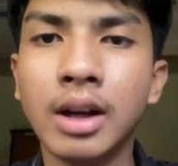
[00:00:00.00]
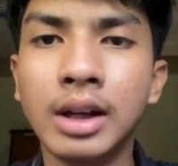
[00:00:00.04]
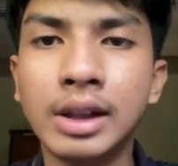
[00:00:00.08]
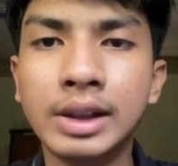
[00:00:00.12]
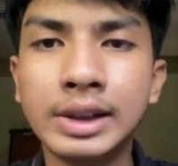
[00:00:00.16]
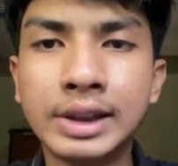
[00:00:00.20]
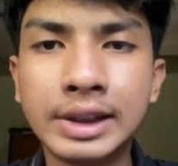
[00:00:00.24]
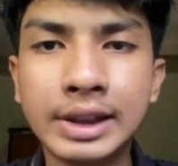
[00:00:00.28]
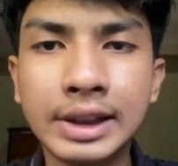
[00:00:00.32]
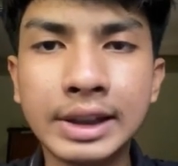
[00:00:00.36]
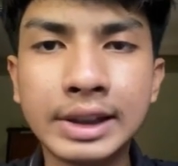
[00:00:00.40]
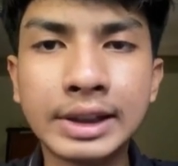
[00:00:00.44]

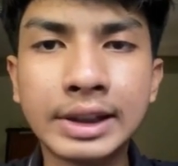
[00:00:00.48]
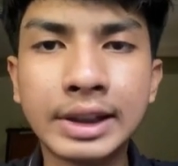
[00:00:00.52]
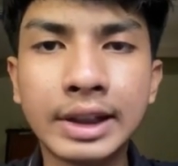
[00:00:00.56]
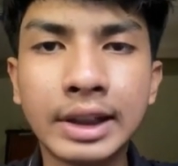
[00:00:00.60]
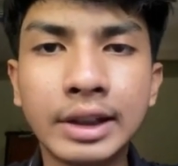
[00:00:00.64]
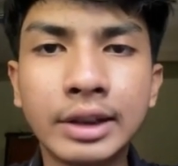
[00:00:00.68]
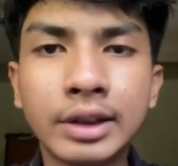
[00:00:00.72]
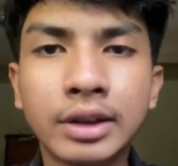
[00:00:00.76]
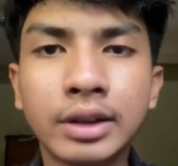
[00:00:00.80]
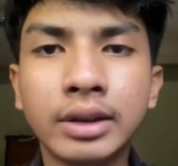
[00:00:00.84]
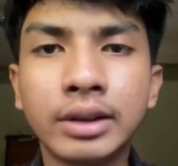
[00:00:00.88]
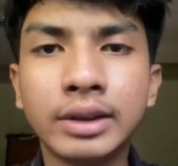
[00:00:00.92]

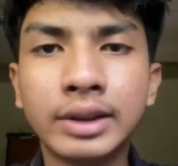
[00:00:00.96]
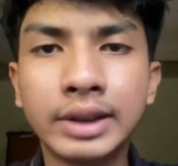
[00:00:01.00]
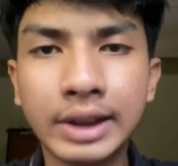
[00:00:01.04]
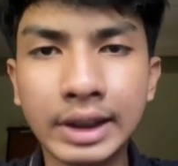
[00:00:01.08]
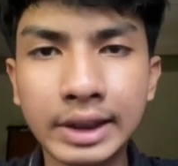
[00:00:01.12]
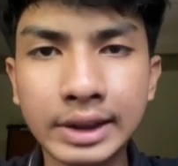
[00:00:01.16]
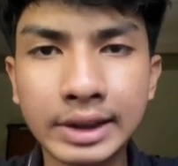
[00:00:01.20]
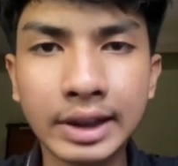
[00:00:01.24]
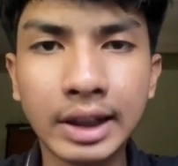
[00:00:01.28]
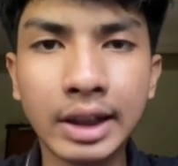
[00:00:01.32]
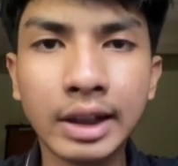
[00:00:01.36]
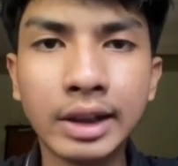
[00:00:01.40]

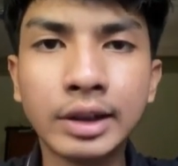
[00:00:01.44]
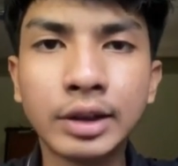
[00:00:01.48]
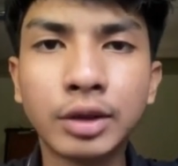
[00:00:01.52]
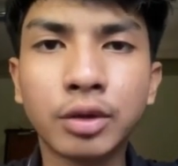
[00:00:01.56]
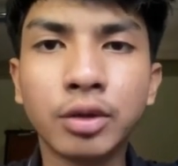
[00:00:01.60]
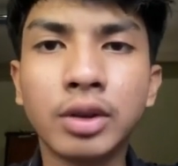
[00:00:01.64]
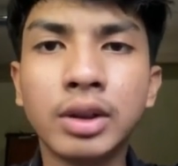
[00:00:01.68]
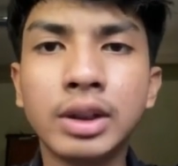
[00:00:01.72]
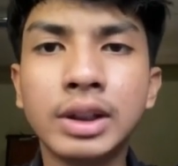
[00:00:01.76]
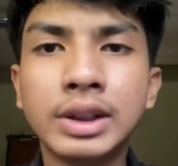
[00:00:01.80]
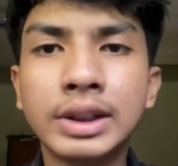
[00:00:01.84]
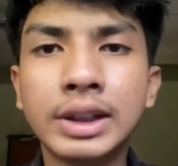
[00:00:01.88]
16
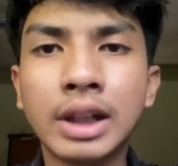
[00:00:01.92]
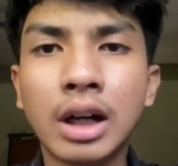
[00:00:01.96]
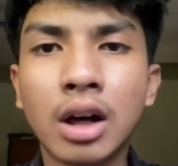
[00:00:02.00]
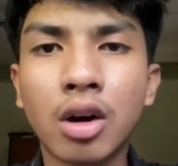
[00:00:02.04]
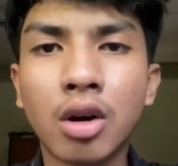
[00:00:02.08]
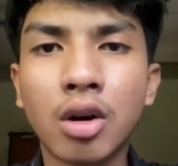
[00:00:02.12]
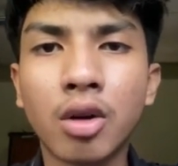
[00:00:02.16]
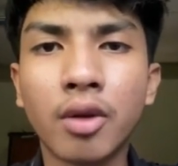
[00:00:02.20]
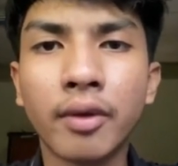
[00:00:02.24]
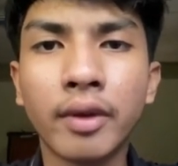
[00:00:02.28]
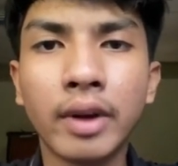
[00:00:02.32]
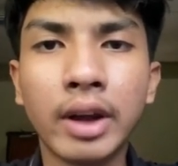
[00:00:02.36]
students out
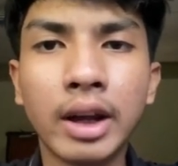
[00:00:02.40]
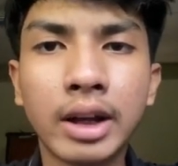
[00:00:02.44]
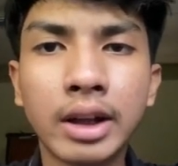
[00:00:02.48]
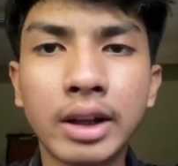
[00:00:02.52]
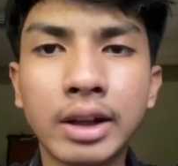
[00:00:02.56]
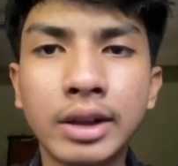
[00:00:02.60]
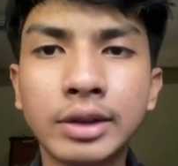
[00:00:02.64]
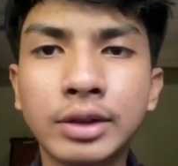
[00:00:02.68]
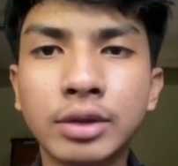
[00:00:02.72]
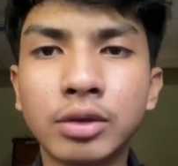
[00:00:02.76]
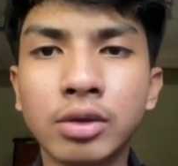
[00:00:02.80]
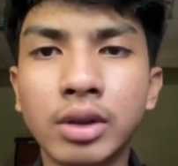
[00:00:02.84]
of
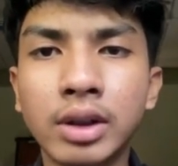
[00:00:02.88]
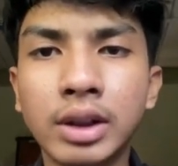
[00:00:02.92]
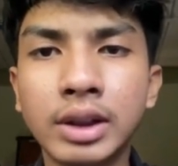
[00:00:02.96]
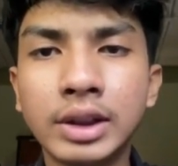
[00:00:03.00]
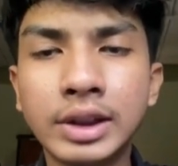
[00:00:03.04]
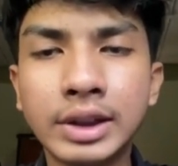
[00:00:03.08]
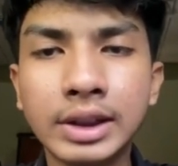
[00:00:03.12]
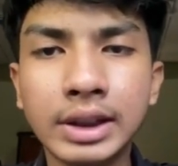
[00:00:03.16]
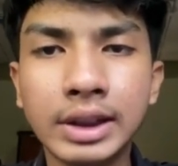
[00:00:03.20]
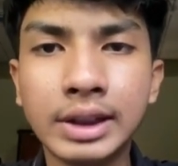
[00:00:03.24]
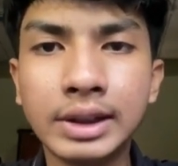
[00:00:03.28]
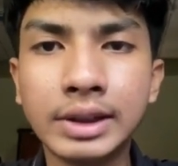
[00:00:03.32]
80
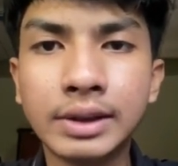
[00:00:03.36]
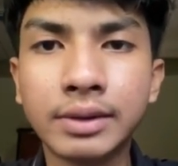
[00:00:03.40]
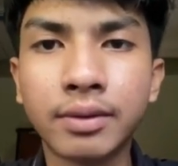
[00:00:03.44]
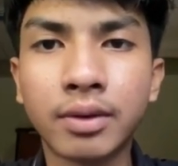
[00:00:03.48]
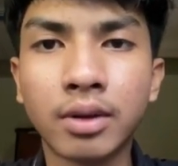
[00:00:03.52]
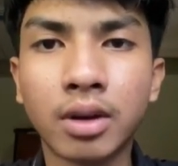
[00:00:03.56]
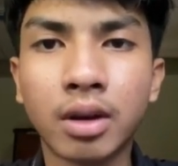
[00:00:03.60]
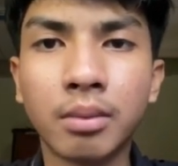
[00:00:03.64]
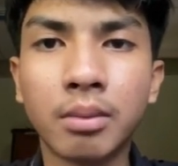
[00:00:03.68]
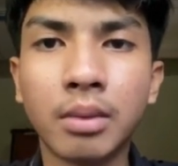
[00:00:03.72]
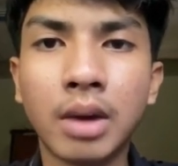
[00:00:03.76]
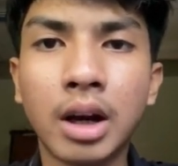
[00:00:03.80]
students is
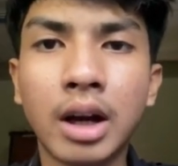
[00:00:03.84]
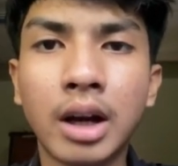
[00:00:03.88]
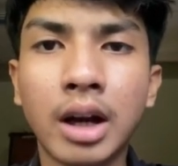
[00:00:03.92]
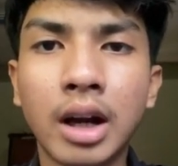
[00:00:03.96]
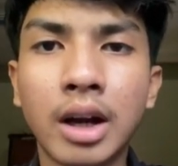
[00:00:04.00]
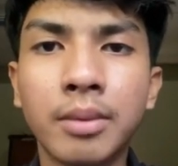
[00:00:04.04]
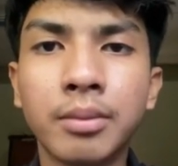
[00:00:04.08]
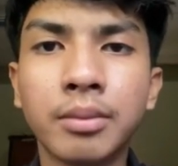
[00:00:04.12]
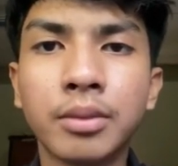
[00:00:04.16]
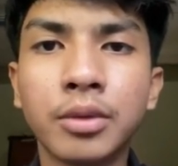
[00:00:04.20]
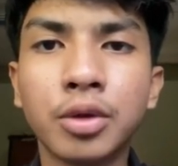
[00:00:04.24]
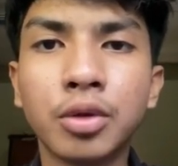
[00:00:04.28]
from
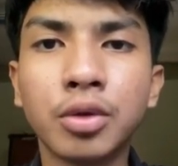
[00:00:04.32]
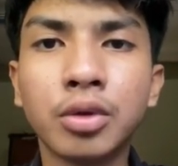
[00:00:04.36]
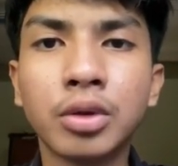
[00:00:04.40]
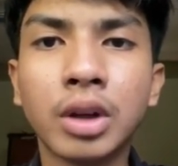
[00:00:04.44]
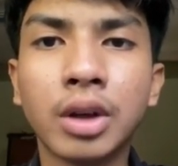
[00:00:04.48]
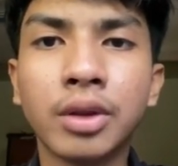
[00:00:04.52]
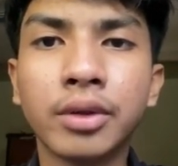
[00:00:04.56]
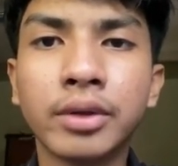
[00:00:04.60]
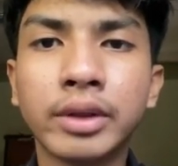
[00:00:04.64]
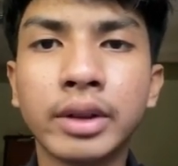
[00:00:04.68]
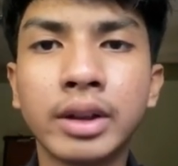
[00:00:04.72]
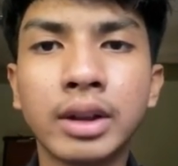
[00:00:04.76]

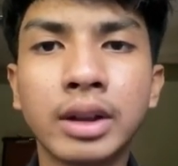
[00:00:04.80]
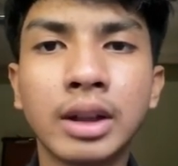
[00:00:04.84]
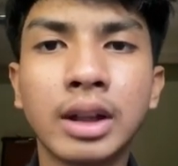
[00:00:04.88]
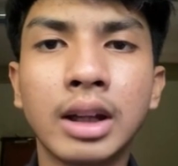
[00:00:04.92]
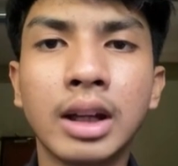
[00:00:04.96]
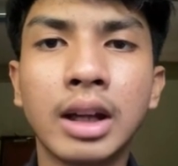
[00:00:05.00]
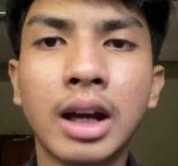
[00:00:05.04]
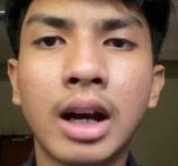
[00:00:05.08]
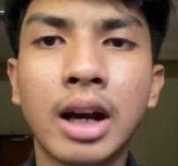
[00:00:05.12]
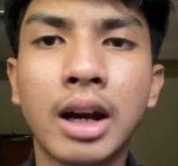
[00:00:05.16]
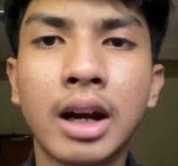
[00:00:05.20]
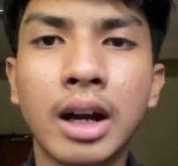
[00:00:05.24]
RM2000
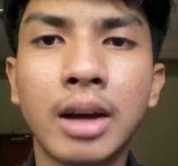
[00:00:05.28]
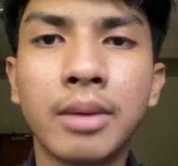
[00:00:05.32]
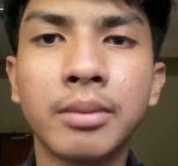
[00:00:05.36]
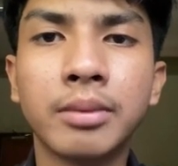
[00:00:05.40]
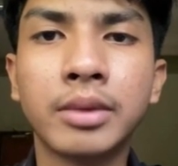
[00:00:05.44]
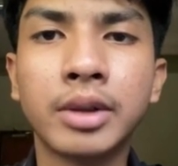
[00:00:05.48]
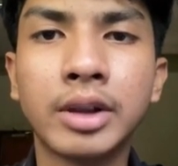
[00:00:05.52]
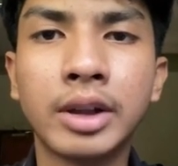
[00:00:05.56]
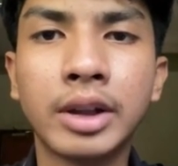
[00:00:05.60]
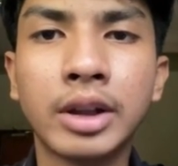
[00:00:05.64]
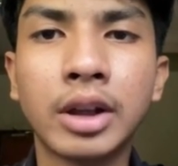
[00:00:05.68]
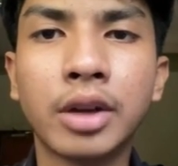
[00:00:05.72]
till
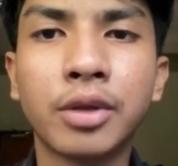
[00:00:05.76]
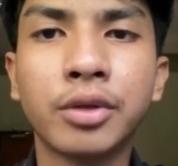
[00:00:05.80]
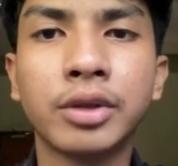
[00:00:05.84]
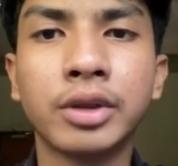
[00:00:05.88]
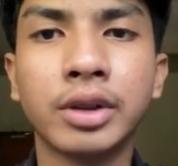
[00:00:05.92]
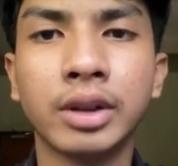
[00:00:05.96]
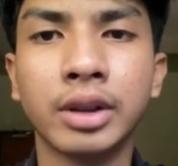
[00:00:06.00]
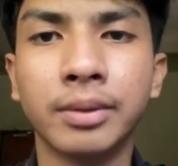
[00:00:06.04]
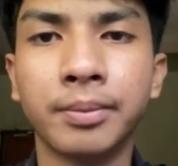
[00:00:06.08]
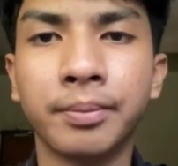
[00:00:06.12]
RM3000.